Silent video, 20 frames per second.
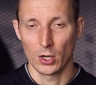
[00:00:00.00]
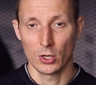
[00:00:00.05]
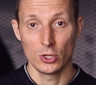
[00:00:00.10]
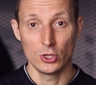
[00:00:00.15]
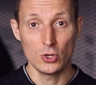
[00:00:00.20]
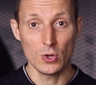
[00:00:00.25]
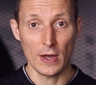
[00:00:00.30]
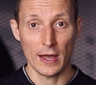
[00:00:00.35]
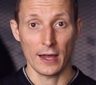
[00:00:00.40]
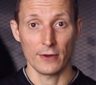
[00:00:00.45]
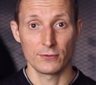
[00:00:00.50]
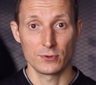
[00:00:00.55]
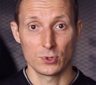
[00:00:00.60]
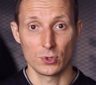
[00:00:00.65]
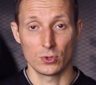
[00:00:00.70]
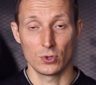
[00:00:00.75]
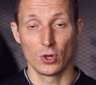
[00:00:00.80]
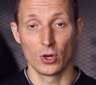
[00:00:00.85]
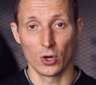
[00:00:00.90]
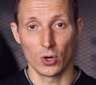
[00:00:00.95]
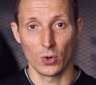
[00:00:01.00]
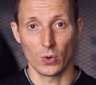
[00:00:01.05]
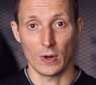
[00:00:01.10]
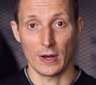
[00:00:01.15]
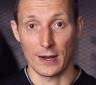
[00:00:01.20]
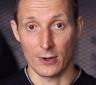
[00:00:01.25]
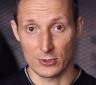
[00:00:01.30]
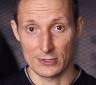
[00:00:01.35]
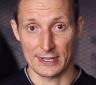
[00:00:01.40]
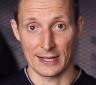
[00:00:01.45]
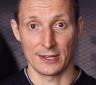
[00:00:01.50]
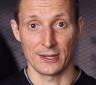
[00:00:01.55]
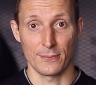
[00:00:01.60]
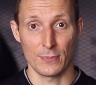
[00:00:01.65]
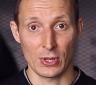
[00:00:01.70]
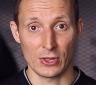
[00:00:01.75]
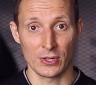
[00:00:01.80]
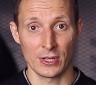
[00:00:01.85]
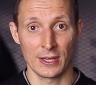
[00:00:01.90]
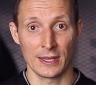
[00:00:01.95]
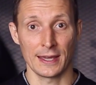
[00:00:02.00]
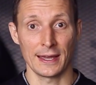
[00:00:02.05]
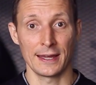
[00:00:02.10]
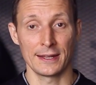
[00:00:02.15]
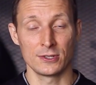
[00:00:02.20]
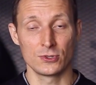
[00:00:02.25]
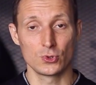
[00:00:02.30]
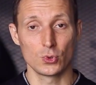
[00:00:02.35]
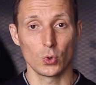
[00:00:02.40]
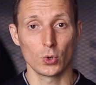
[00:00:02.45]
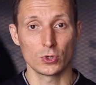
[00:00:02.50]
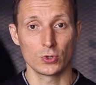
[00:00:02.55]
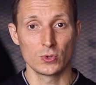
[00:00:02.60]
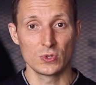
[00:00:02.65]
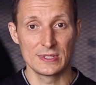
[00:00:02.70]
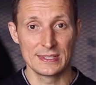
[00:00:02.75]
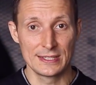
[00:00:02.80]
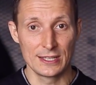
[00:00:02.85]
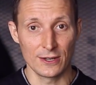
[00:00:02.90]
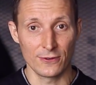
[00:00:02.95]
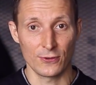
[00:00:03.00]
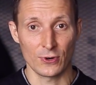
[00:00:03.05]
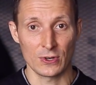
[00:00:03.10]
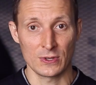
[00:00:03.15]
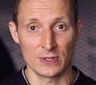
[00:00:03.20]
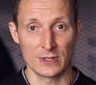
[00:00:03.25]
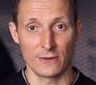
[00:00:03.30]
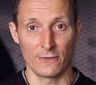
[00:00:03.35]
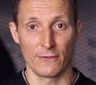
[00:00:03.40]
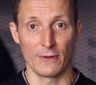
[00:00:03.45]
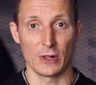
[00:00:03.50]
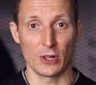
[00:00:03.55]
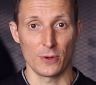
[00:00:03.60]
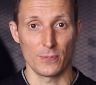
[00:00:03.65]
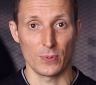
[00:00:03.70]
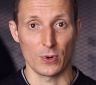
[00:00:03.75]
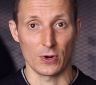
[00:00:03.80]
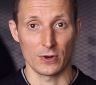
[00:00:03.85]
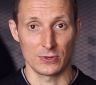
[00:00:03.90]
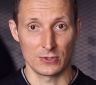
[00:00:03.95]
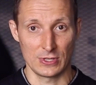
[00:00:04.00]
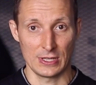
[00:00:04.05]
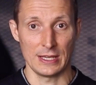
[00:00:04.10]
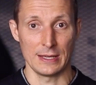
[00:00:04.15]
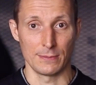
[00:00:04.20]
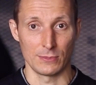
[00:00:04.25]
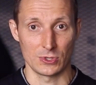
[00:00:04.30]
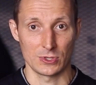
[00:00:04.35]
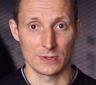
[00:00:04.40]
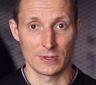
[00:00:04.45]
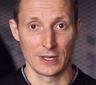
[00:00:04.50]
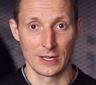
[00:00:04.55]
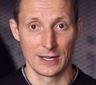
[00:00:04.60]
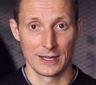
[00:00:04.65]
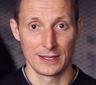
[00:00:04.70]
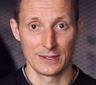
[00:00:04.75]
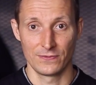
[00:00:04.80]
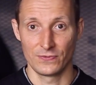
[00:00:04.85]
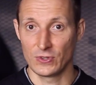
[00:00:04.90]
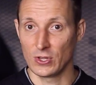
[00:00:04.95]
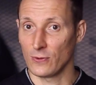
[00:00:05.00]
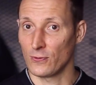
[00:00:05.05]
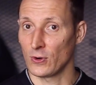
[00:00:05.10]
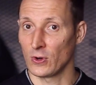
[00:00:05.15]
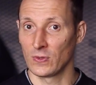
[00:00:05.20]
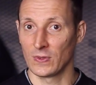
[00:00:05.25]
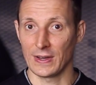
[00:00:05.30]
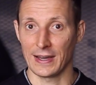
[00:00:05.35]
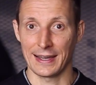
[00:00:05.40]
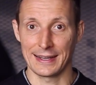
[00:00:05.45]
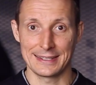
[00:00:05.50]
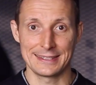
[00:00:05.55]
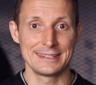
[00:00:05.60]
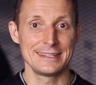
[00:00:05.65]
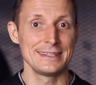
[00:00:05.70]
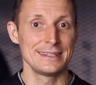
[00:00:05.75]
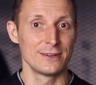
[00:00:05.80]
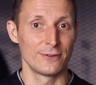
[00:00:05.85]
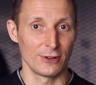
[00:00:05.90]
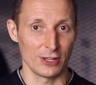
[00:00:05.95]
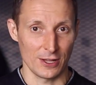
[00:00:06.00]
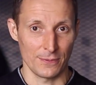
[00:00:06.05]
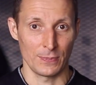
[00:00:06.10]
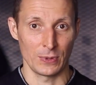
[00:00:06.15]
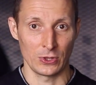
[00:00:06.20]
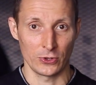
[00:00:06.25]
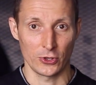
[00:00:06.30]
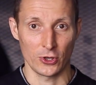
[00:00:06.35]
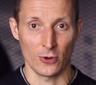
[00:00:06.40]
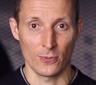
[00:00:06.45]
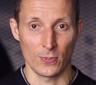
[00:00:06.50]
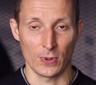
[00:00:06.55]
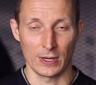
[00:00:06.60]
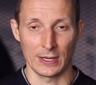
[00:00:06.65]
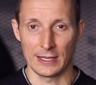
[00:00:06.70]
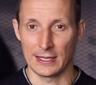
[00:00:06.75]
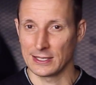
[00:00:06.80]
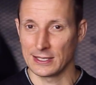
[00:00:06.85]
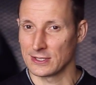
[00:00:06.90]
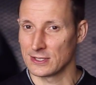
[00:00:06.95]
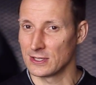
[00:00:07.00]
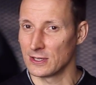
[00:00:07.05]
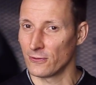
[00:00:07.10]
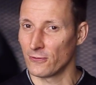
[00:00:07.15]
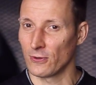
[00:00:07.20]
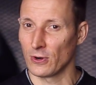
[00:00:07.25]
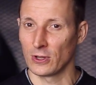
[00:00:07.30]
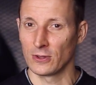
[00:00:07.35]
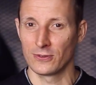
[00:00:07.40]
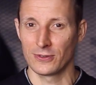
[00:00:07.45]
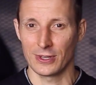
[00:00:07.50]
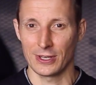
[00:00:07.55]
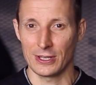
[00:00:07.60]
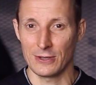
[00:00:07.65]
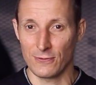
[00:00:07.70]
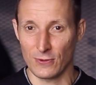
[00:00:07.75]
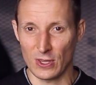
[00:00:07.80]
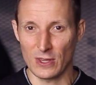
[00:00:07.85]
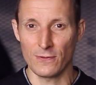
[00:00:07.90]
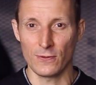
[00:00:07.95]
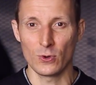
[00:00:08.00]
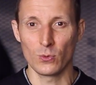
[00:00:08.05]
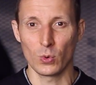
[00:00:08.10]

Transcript: you have to go outside the building and talk to different developer teams, different IT development companies, if you